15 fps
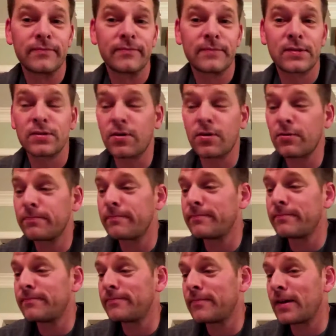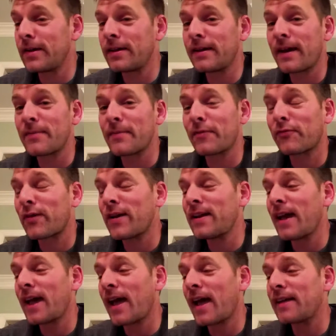So, but I'm afraid
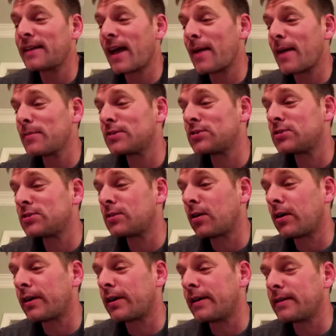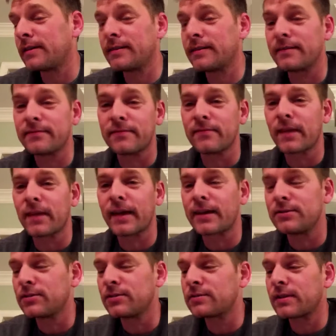it had cabbage on it, and like I
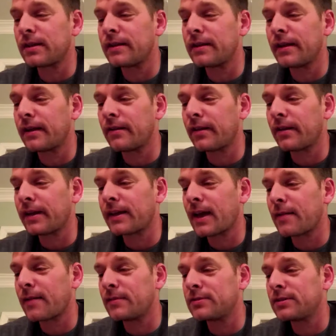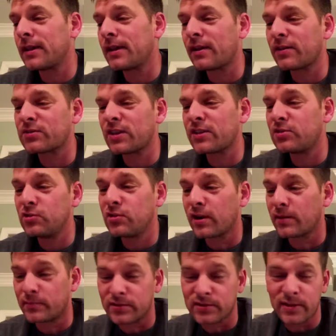just said, I don't like cabbage, and also had
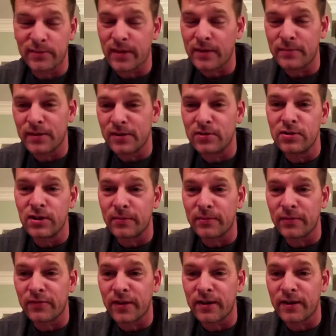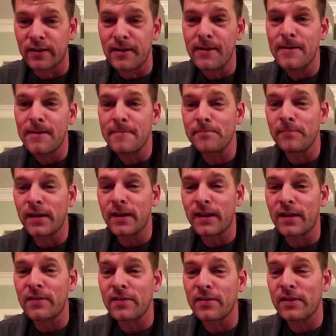cucumbers. I'm not a big cucumber fan. But
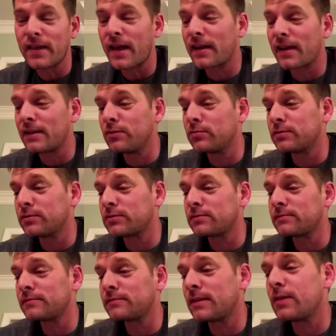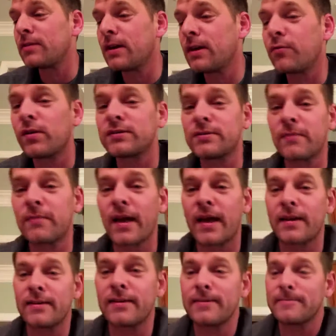other than that, it wasn't bad.